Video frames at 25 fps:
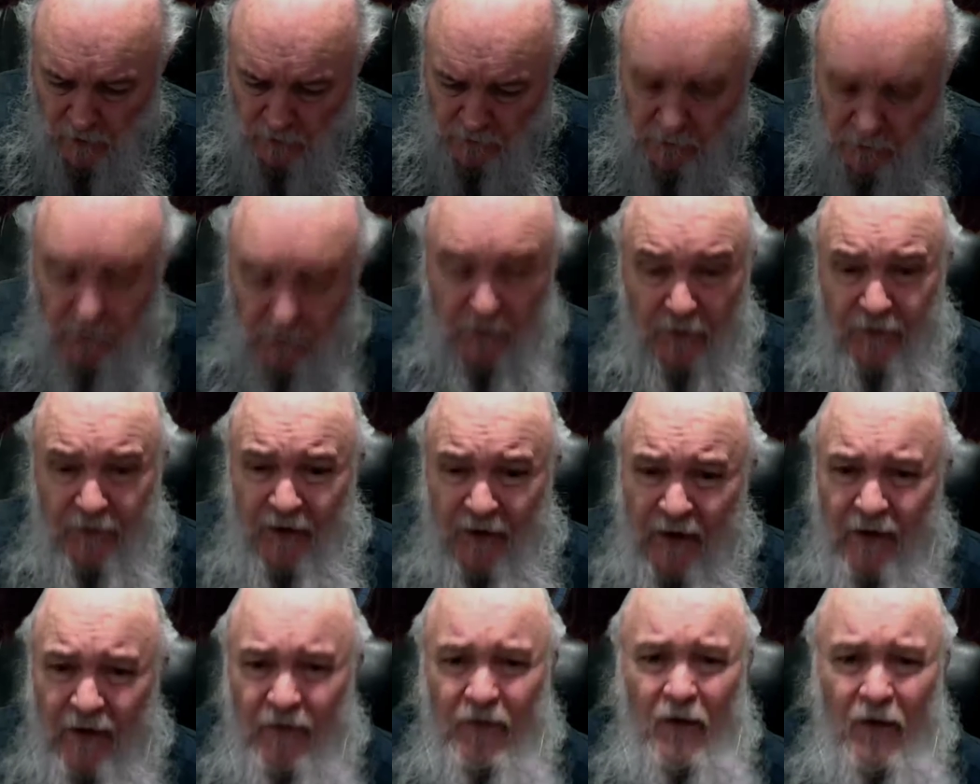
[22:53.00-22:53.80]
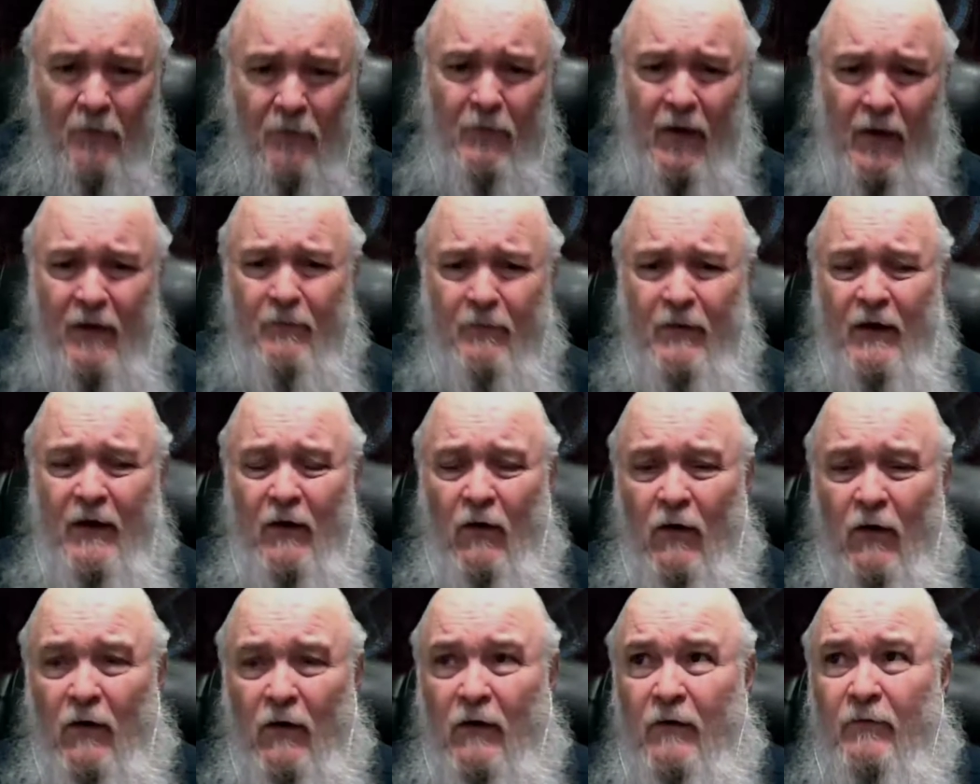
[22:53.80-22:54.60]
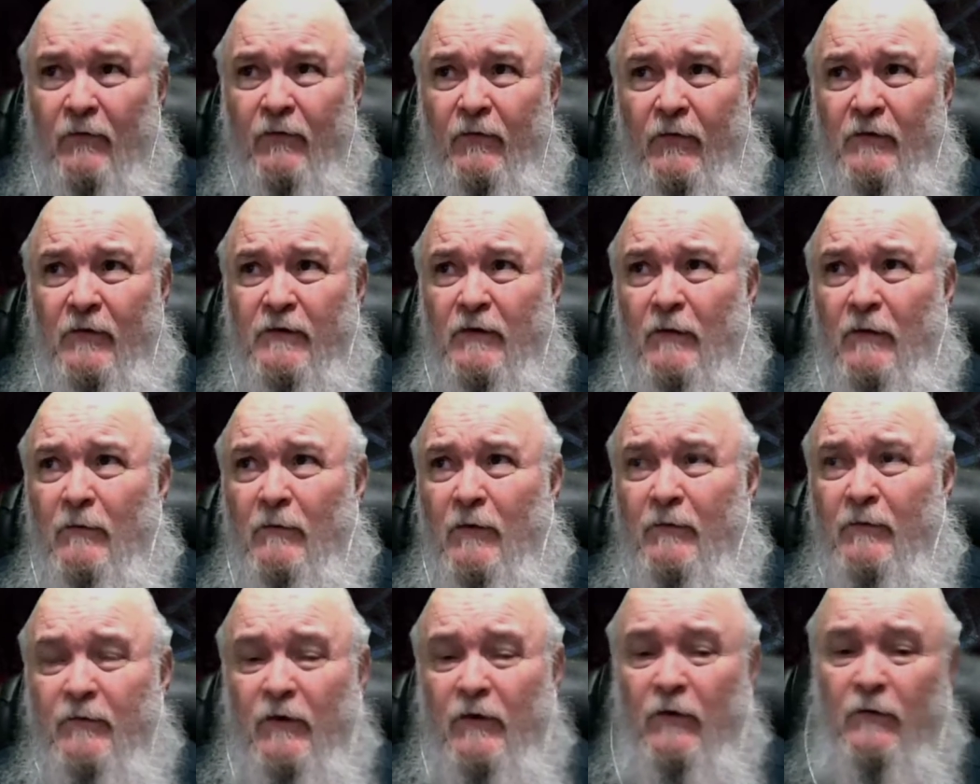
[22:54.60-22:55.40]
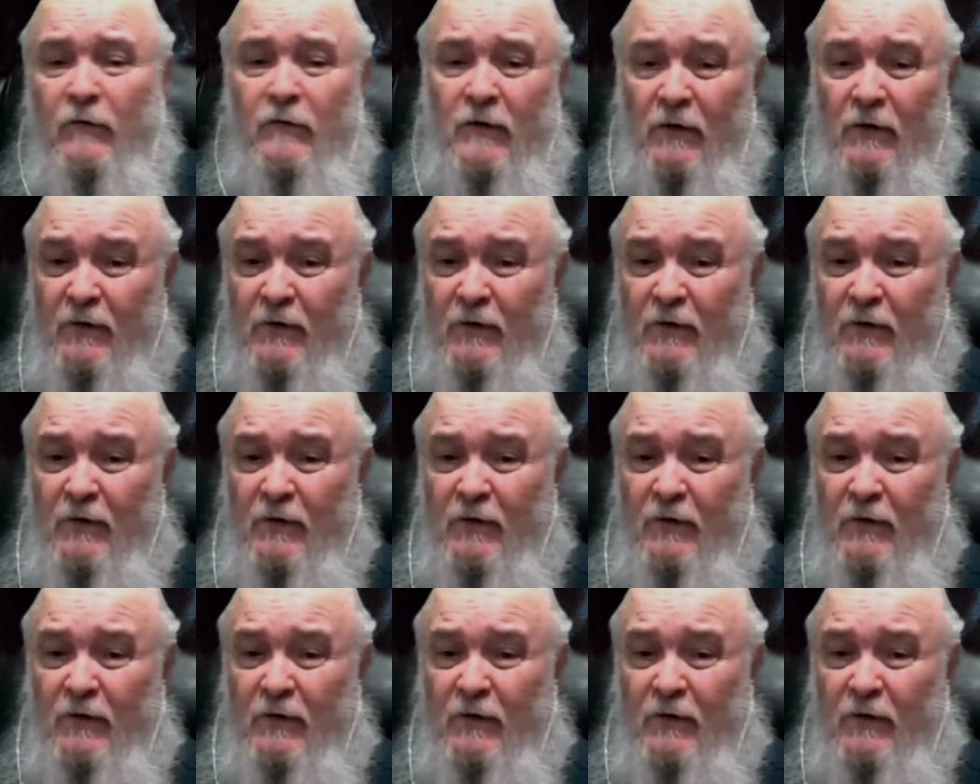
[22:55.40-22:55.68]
So the thing that may be hard for some of you to